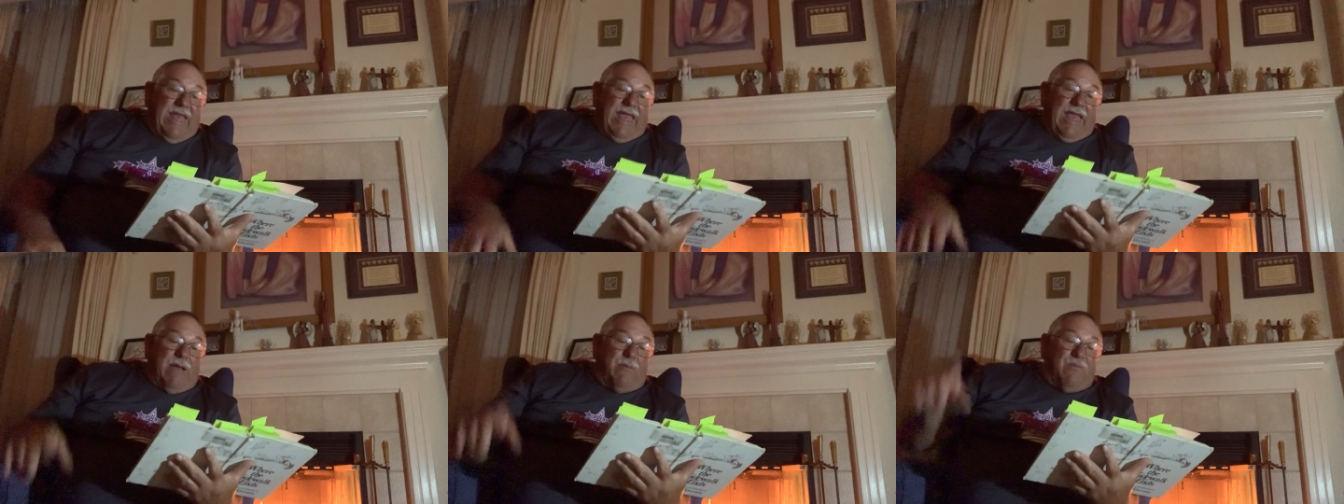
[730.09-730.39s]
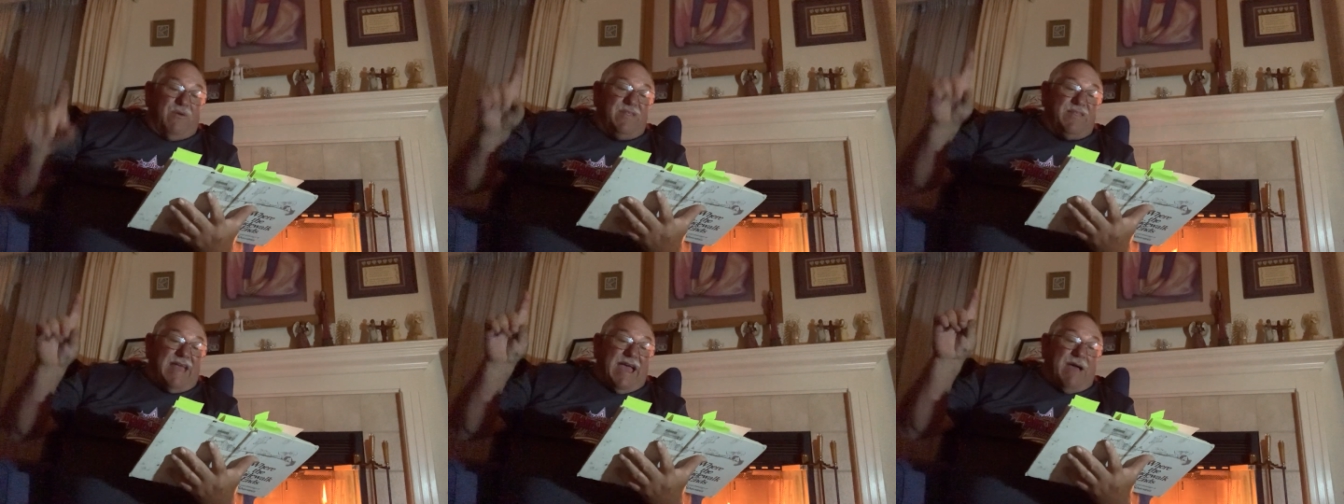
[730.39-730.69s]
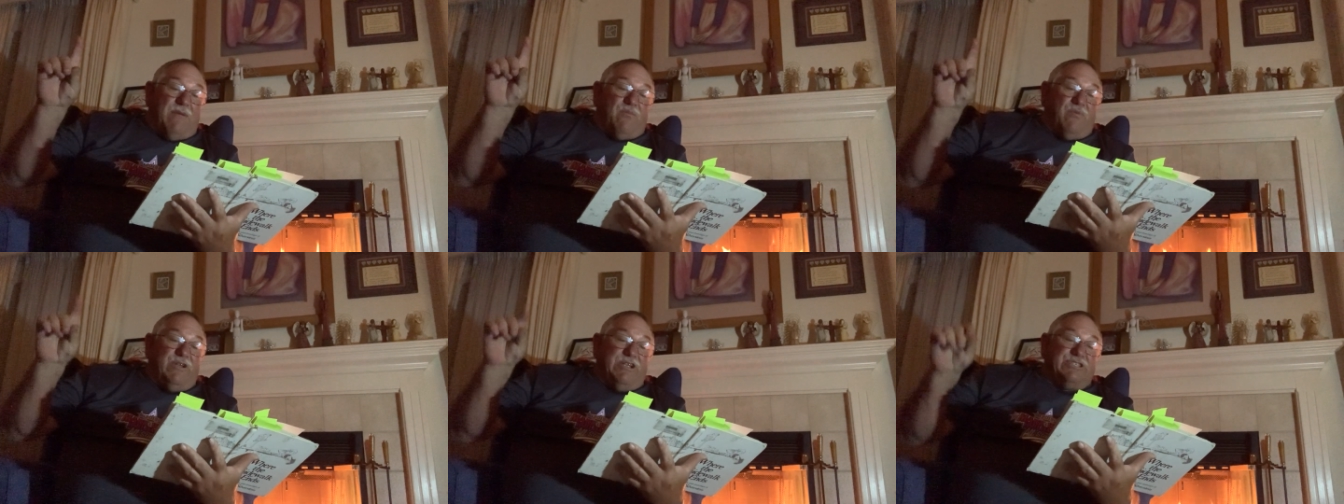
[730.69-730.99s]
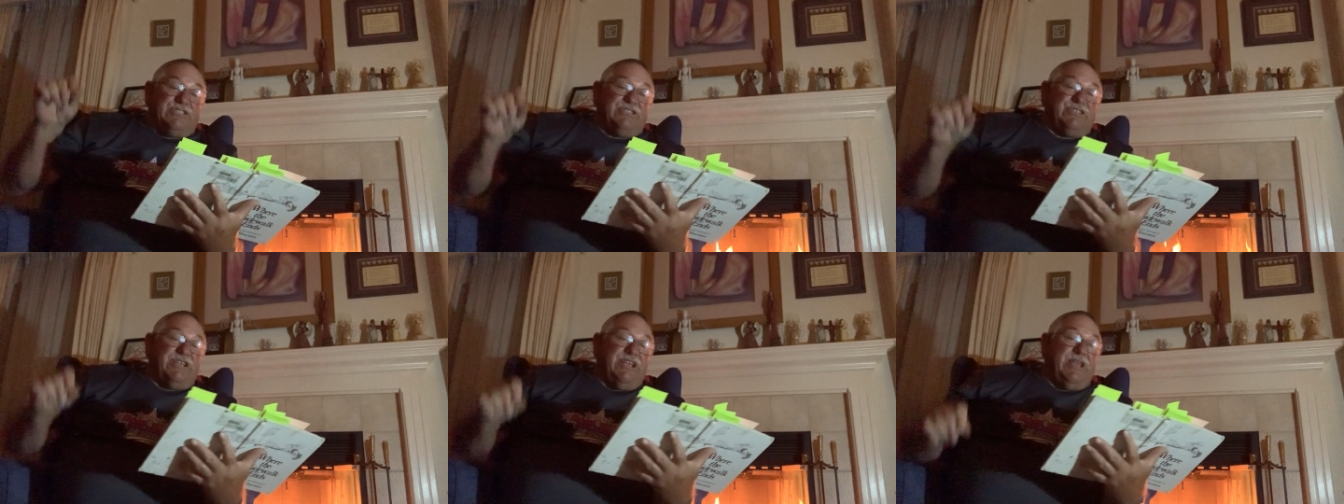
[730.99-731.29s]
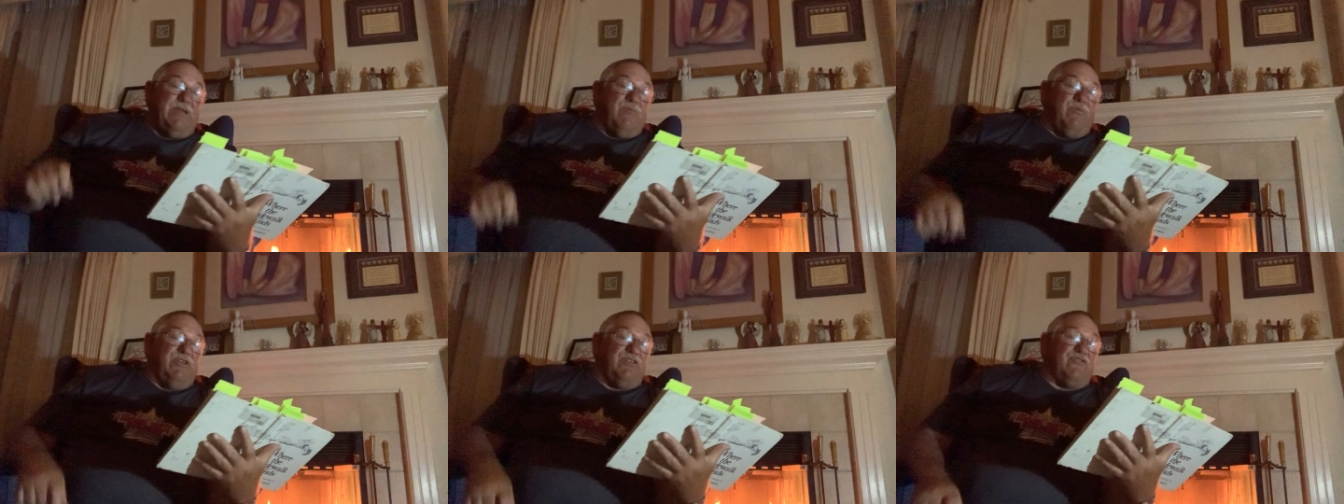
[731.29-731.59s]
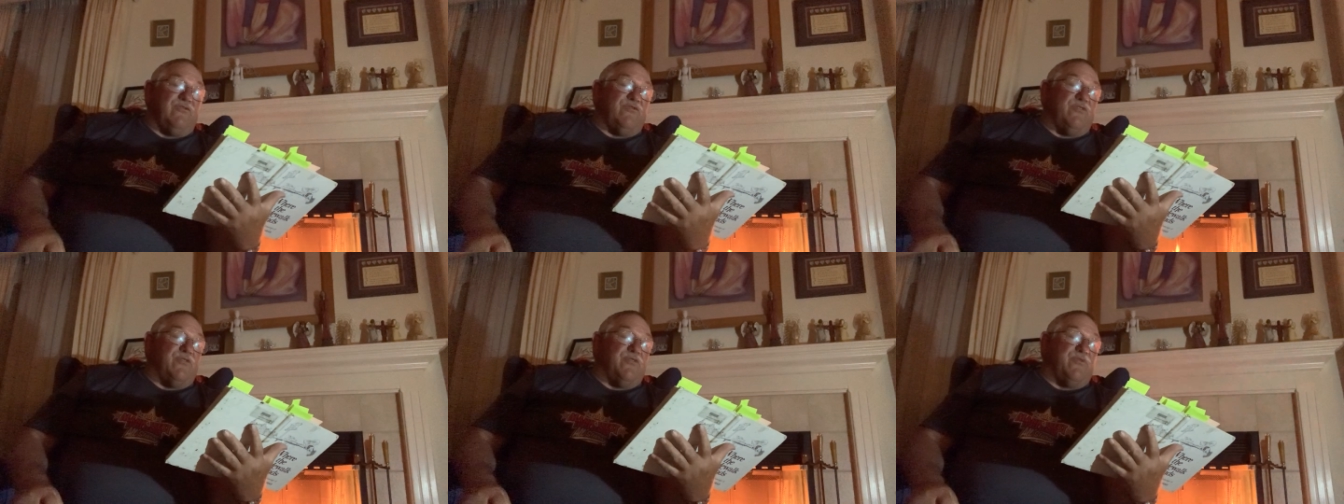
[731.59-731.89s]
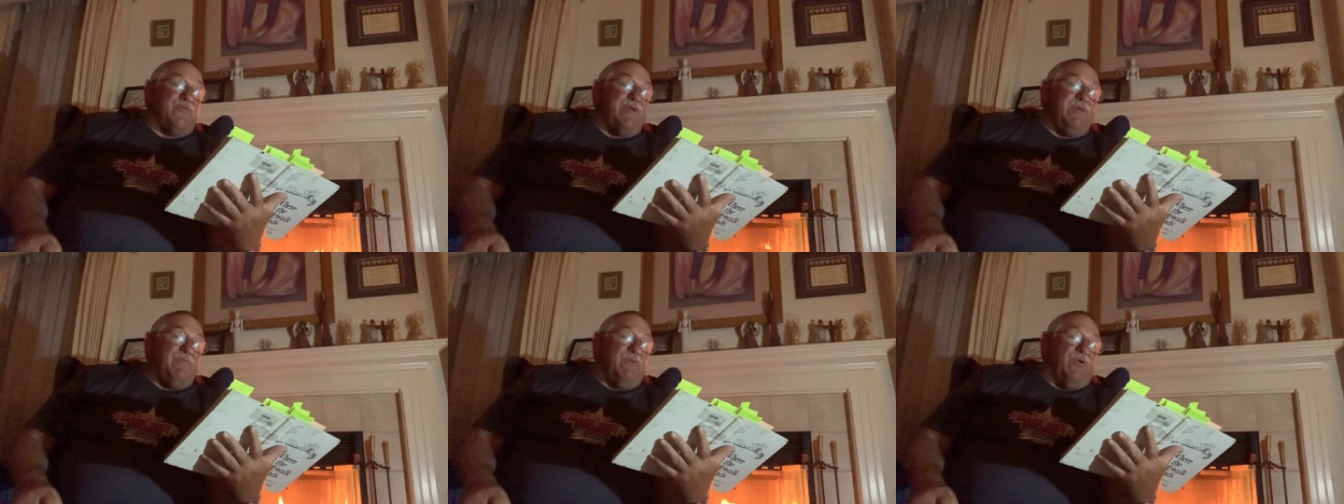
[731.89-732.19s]
And with that wish, he wished for
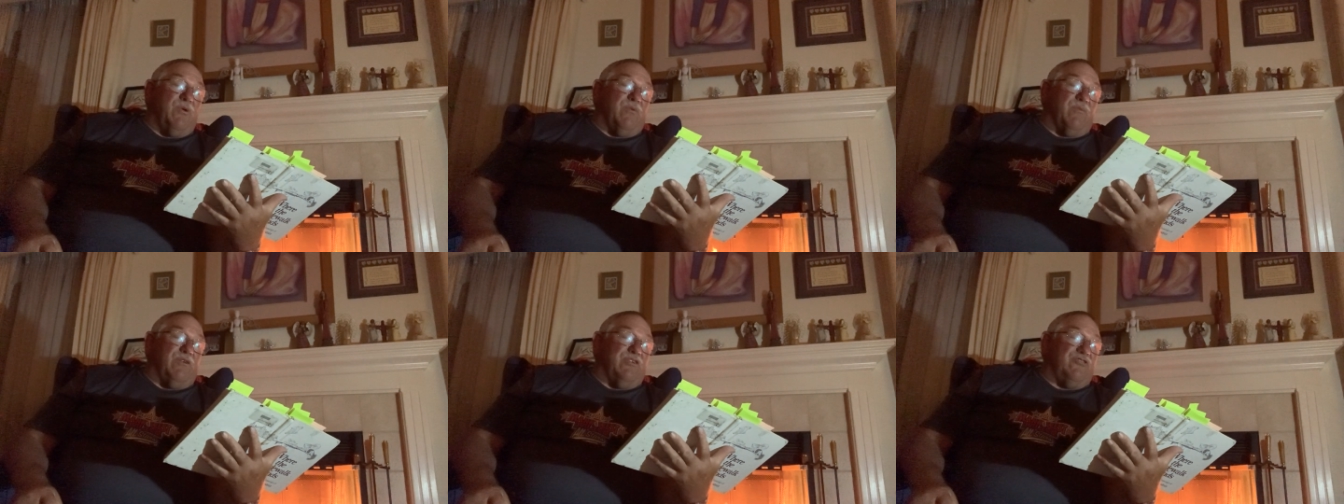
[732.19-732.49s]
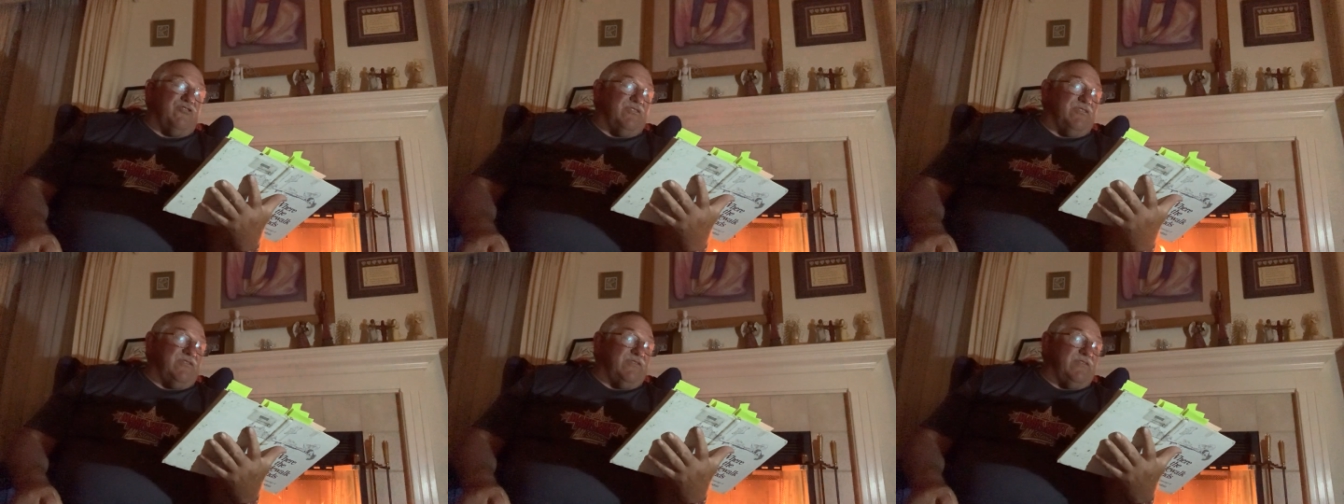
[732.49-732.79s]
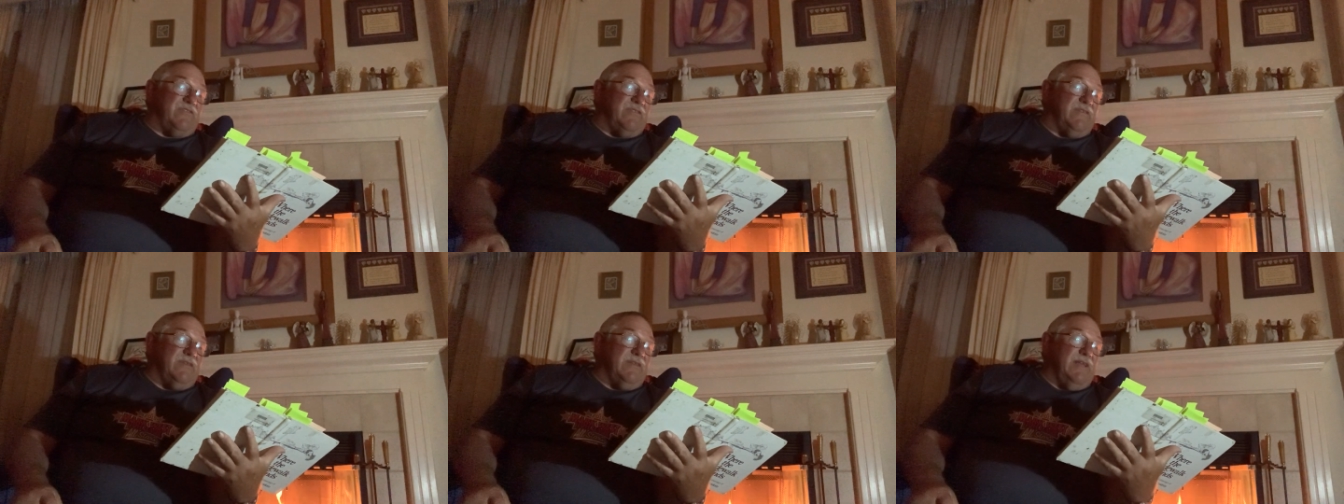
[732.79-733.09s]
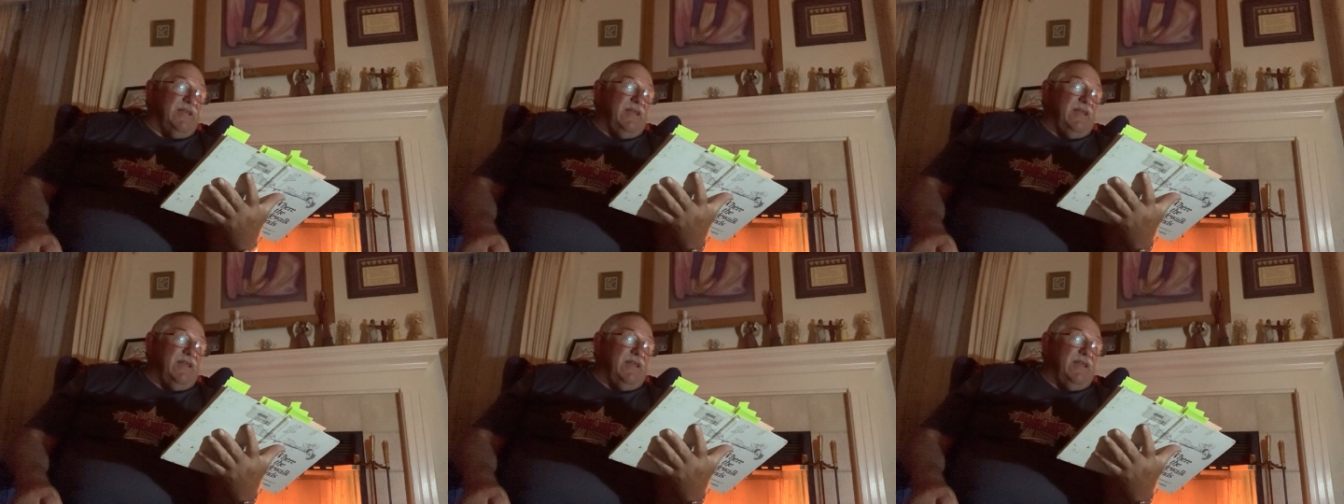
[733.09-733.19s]
three more wishes.